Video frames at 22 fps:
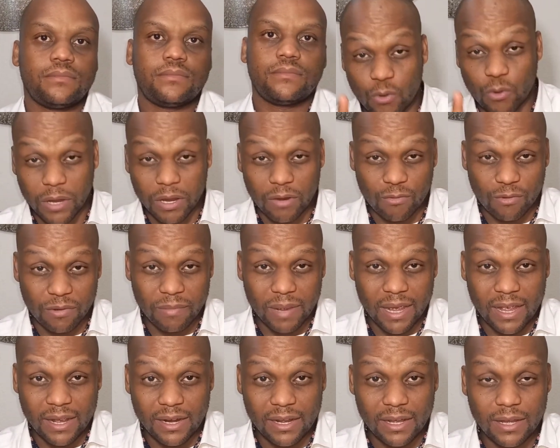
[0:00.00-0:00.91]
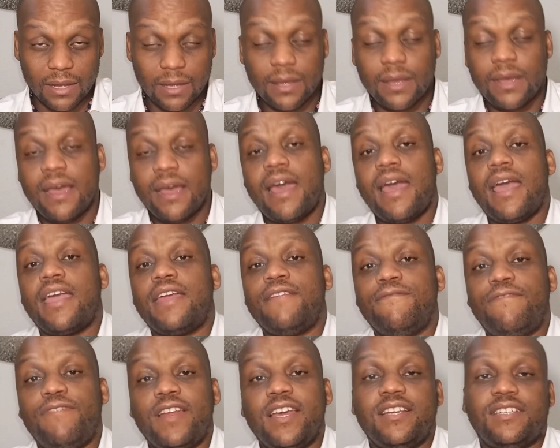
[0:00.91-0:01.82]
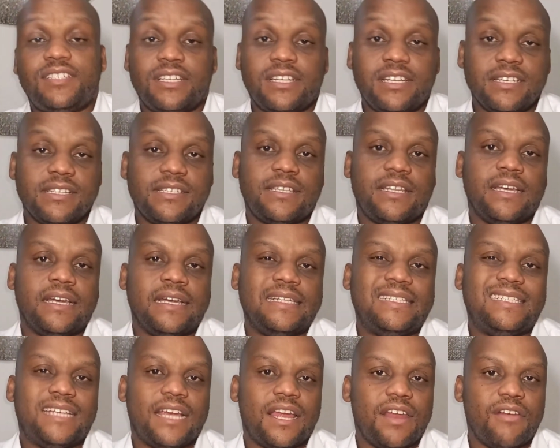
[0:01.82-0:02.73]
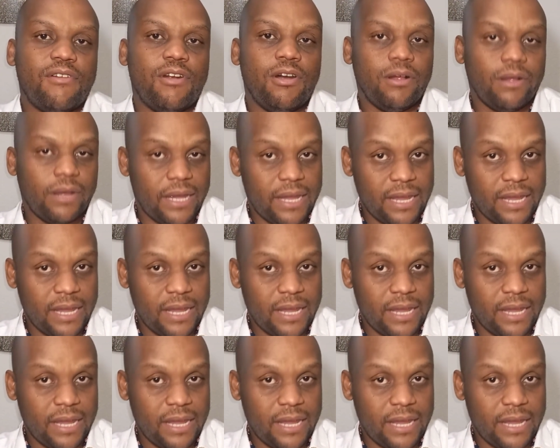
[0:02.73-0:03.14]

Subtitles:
Quick reminder, inflation is the general